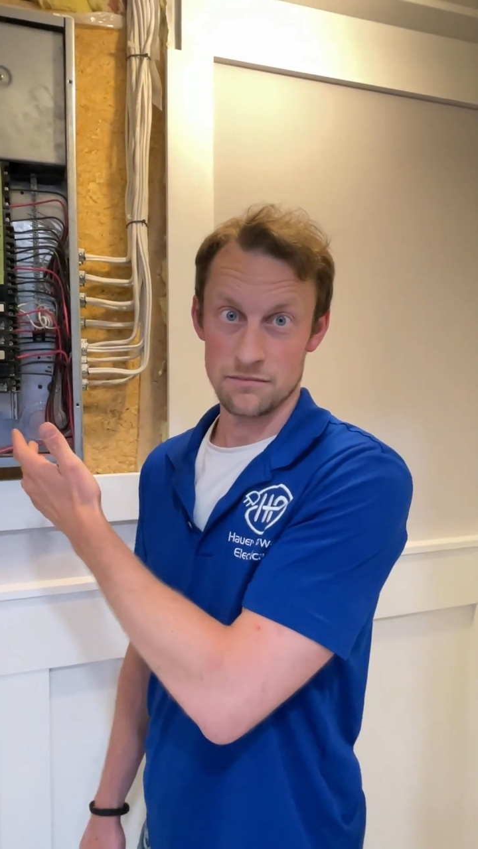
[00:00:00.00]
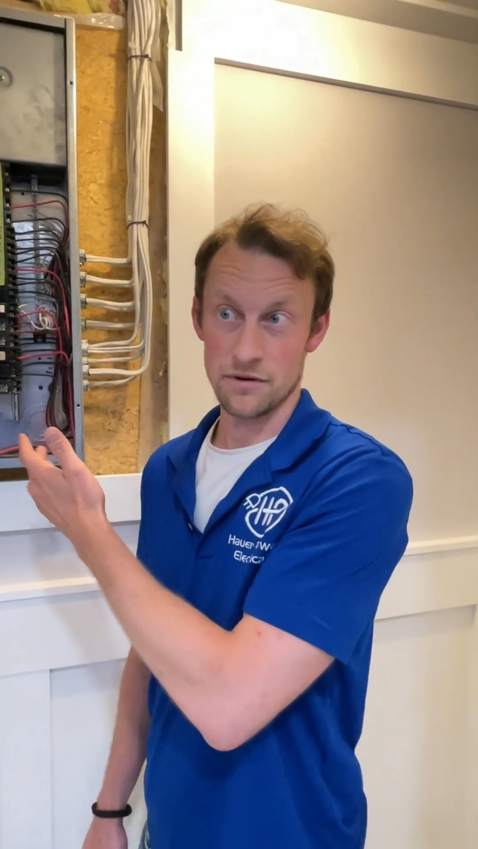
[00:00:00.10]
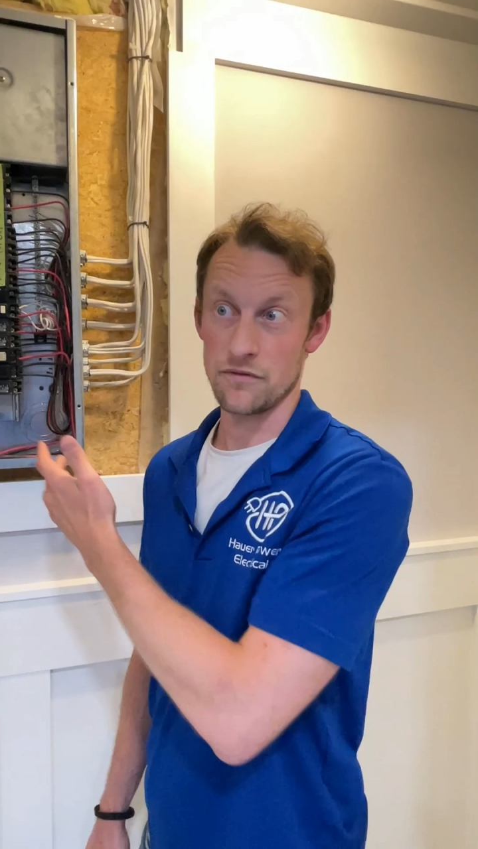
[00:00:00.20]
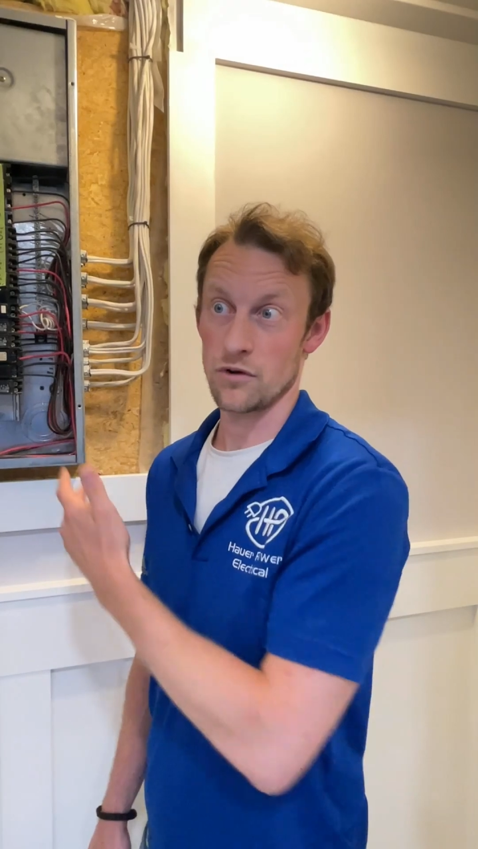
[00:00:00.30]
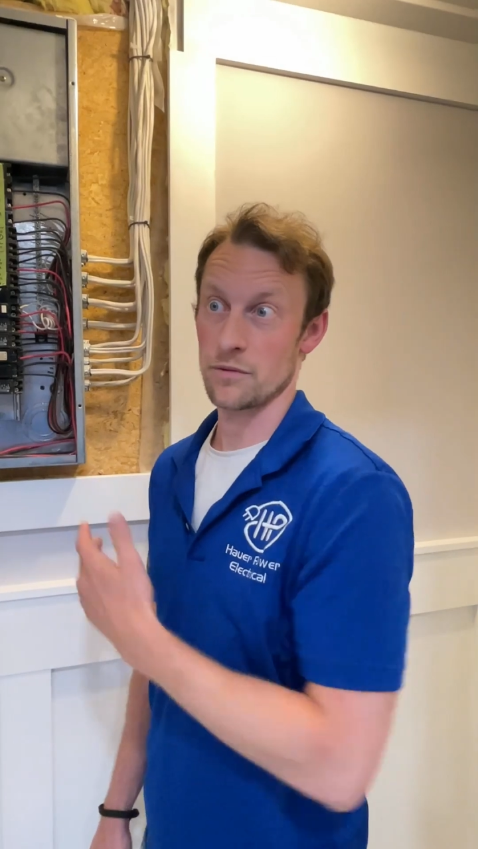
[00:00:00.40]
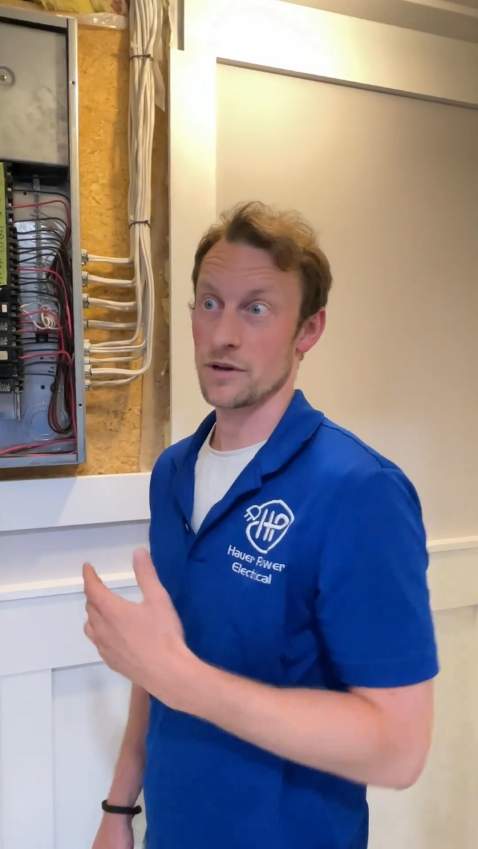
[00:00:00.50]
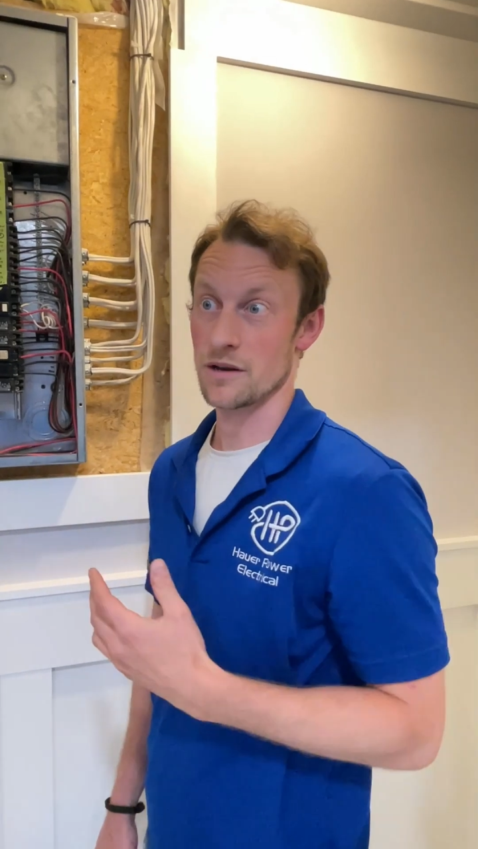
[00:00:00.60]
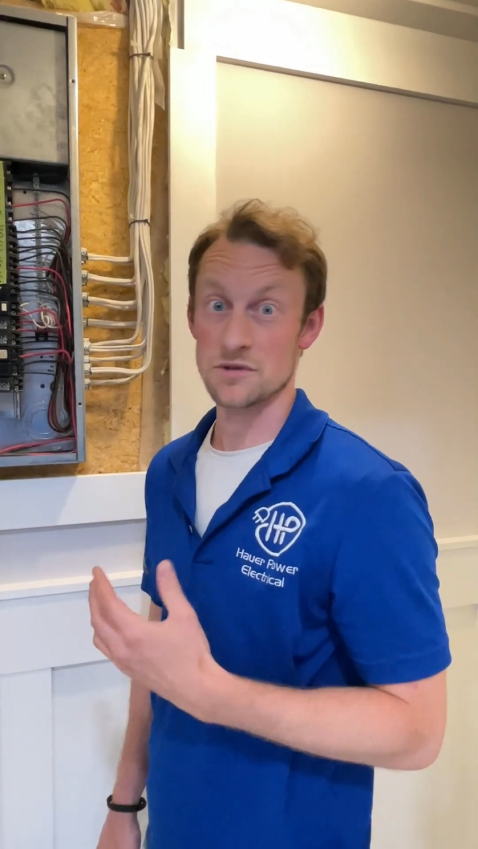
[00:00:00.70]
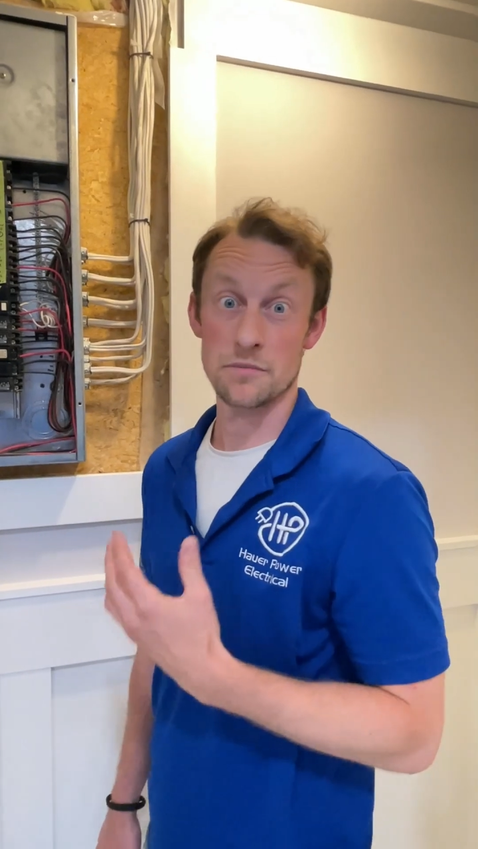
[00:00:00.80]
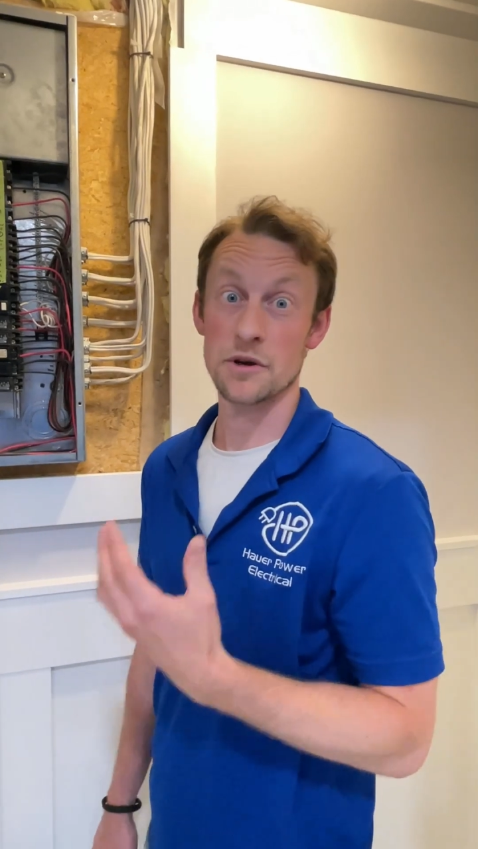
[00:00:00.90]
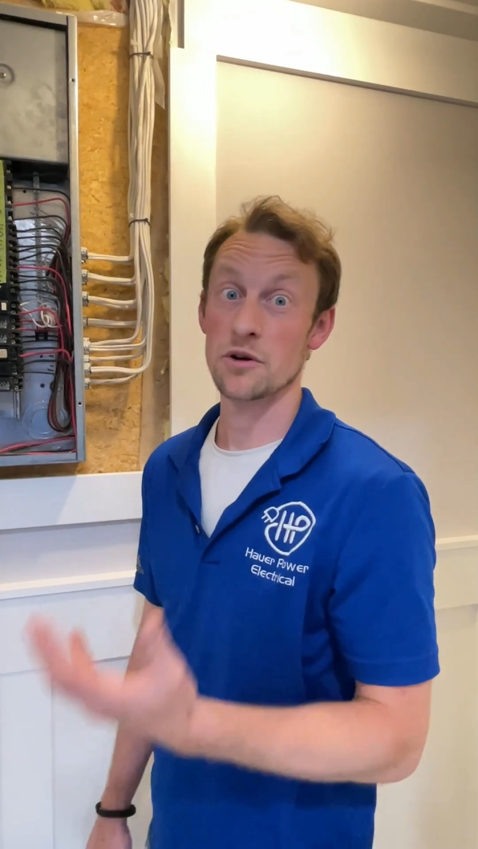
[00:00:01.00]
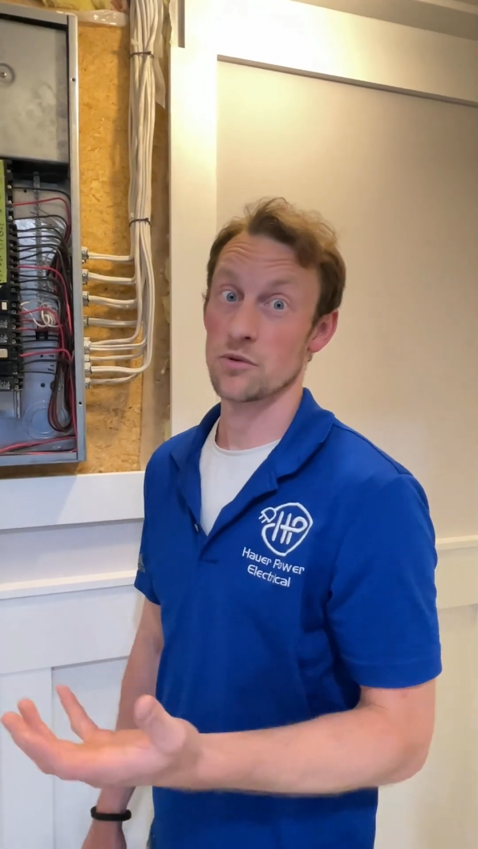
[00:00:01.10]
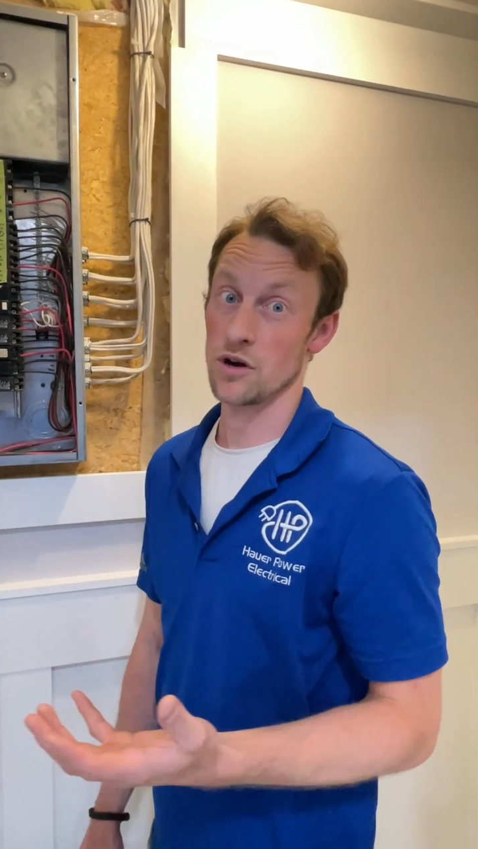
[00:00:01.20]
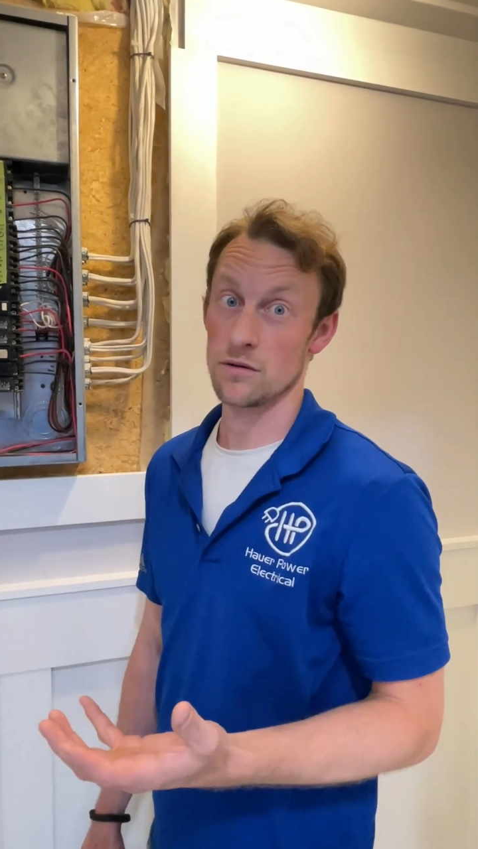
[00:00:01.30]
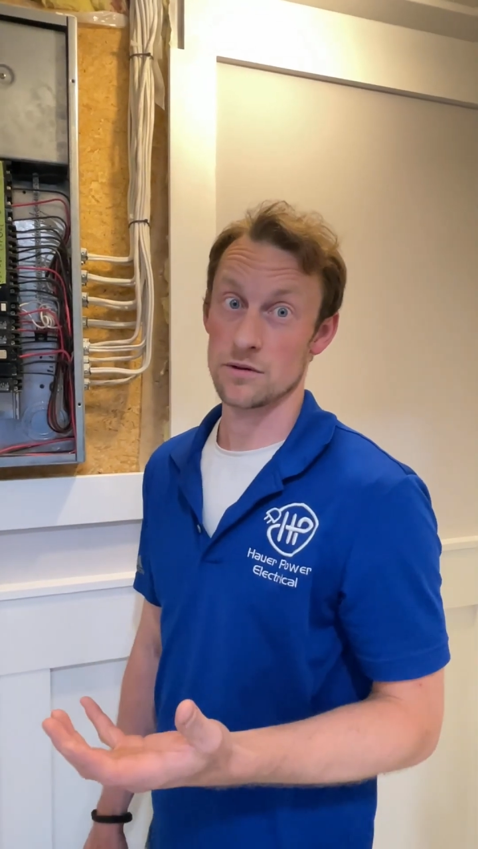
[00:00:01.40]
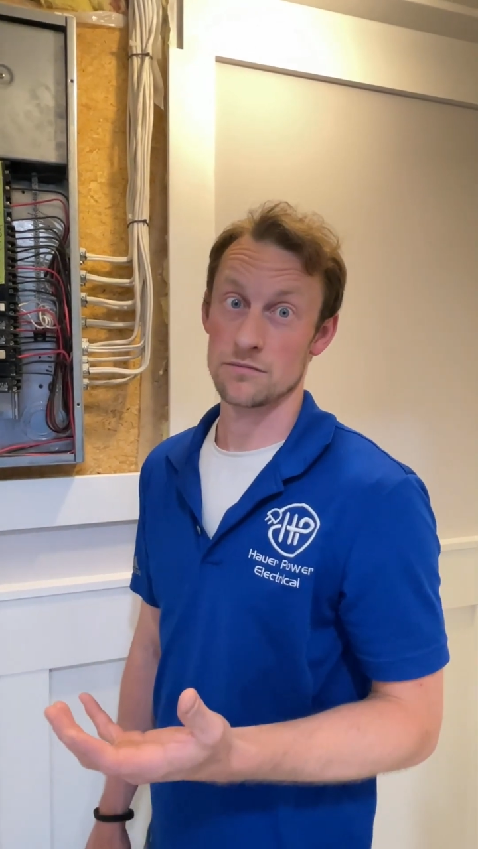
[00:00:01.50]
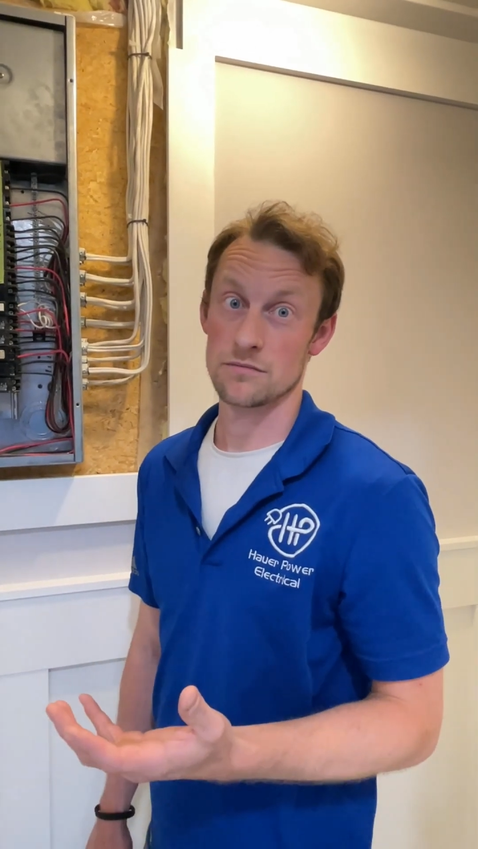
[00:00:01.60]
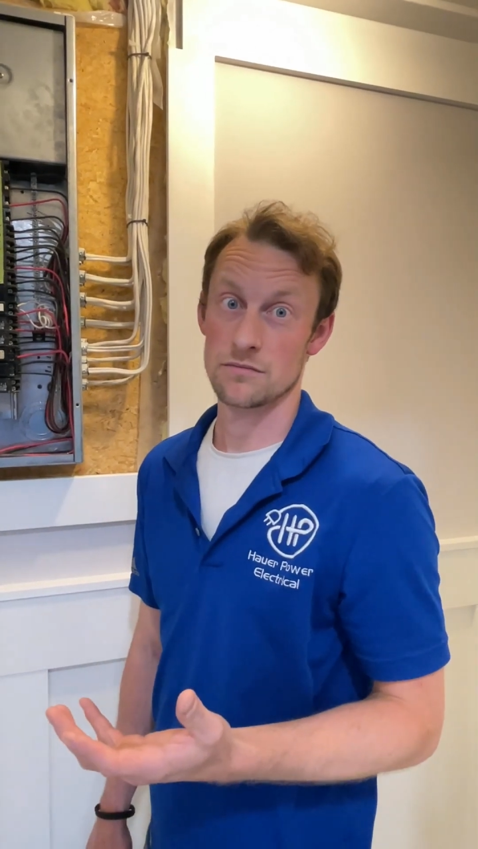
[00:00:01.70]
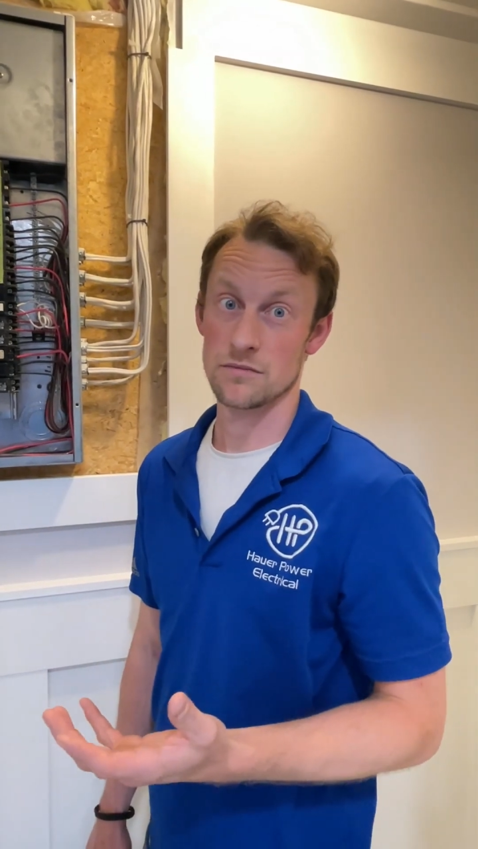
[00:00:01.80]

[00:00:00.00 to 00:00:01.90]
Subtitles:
before it becomes a bigger problem